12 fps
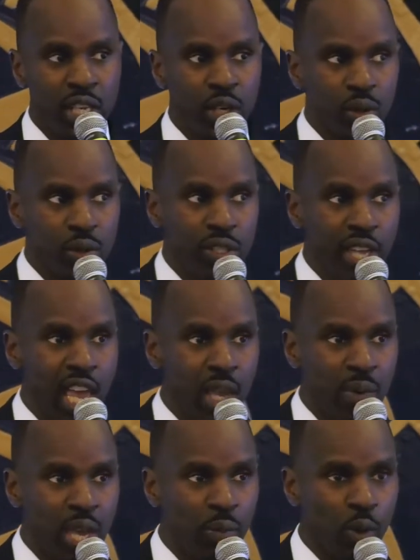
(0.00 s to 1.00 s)
leaders
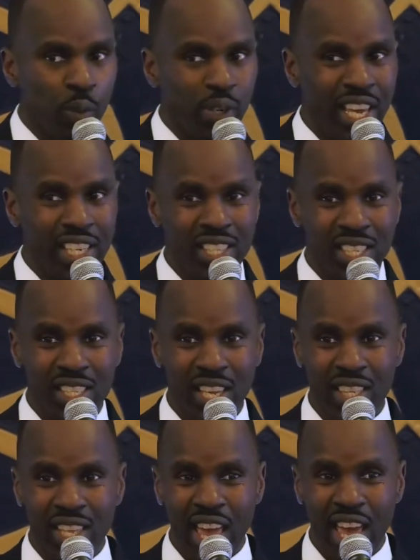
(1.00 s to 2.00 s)
take people places
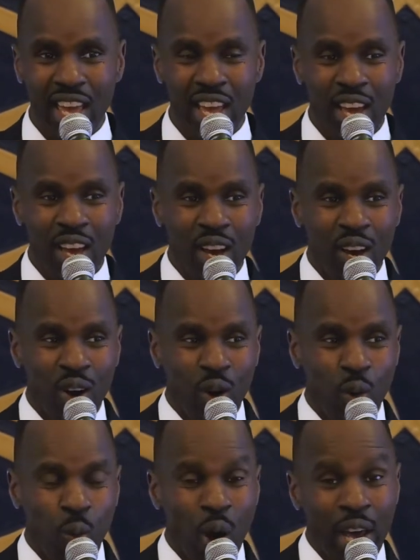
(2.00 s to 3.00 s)
that they
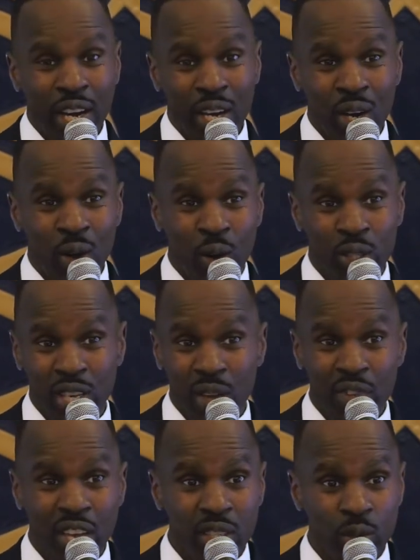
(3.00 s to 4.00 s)
want to go or
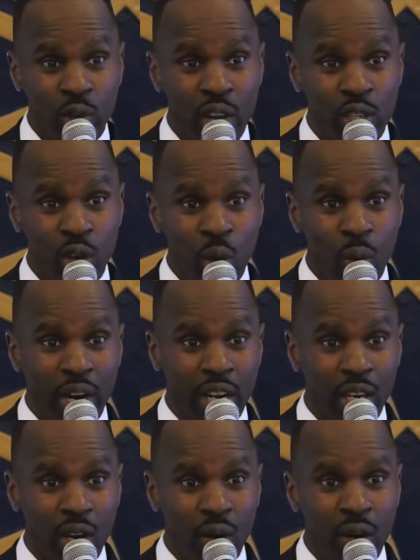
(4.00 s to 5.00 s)
sometimes where they don't want to
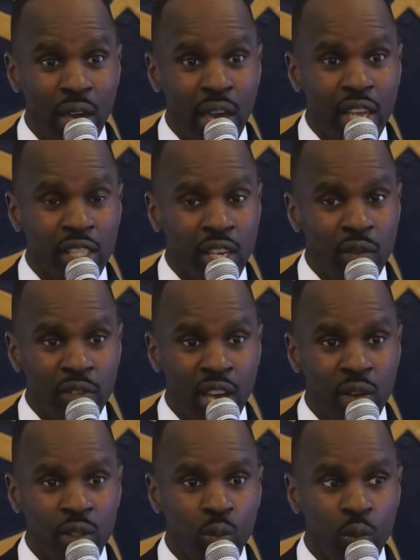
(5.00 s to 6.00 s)
go. And
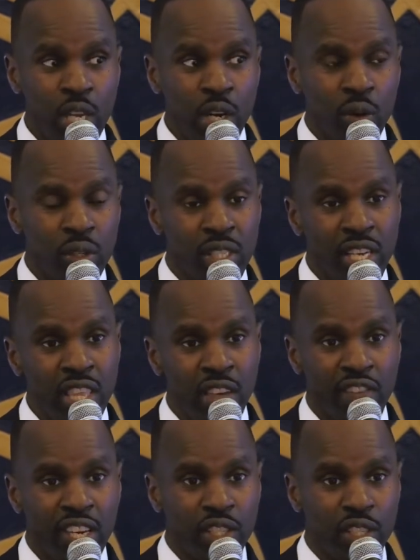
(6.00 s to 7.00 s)
sometimes we don't see
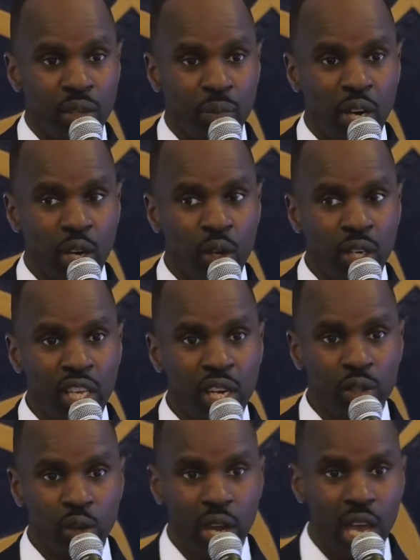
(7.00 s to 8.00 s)
the vision, but good
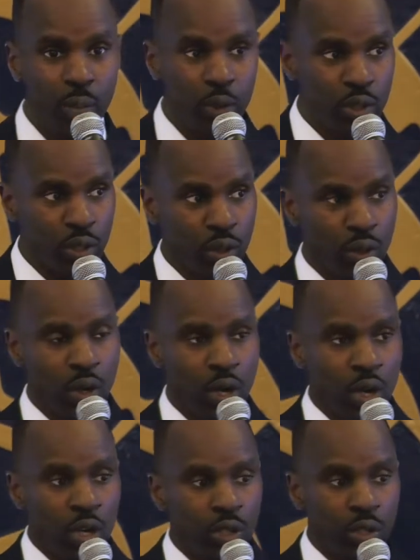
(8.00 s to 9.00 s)
leaders are able
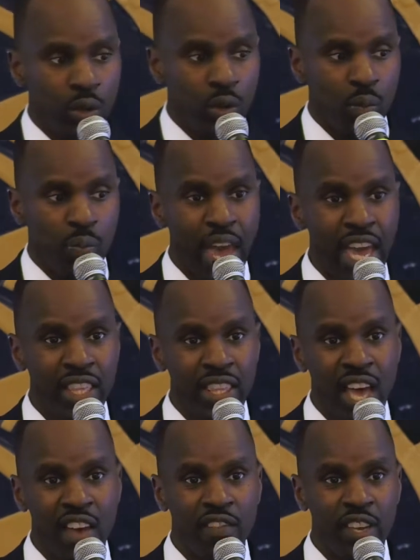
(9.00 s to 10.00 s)
to paint
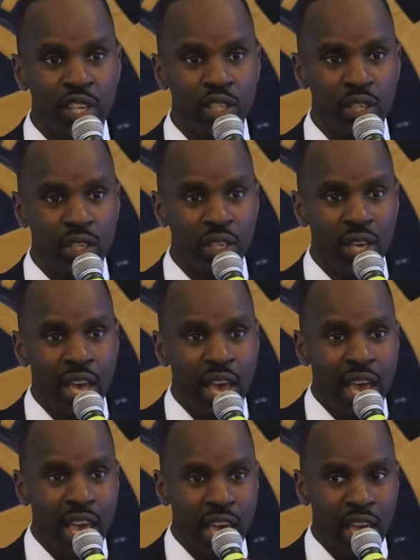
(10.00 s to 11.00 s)
that vision
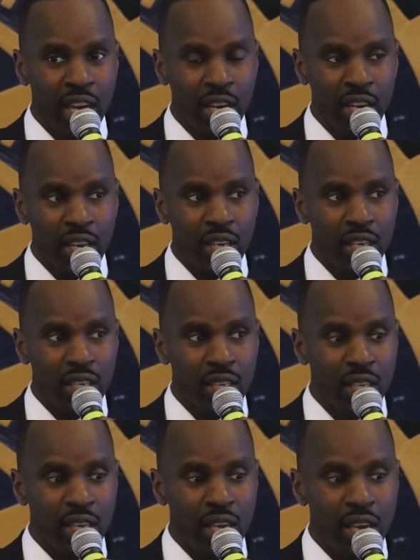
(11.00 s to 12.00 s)
and
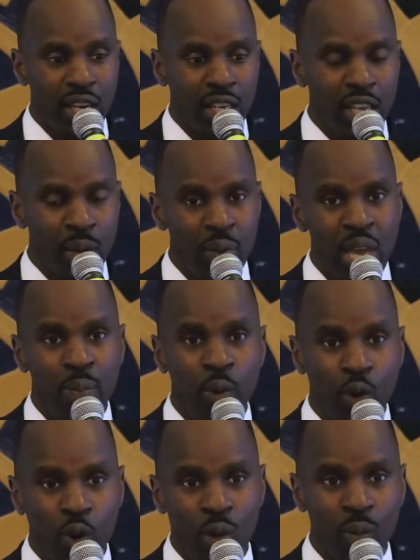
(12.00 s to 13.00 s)
get
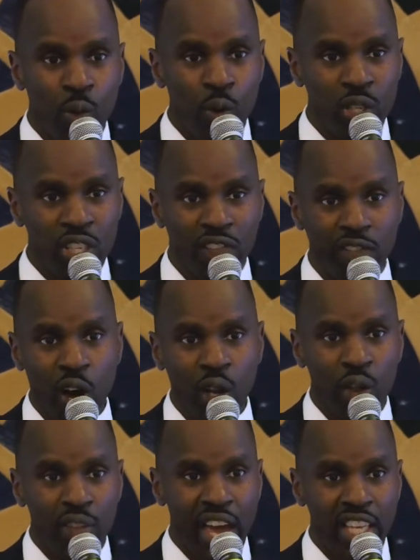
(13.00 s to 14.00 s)
people on board to
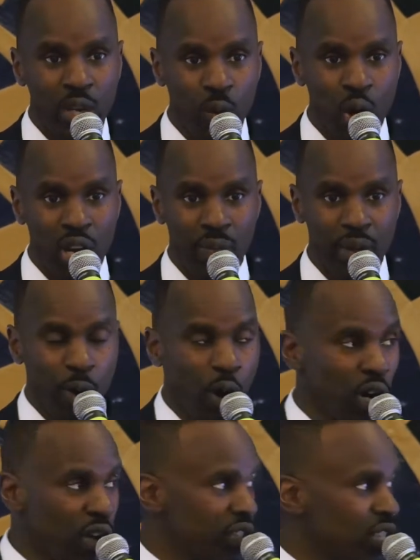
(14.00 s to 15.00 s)
follow that, to want to be
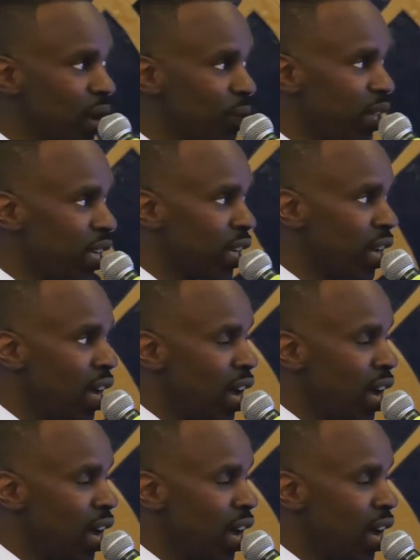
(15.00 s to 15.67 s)
part of something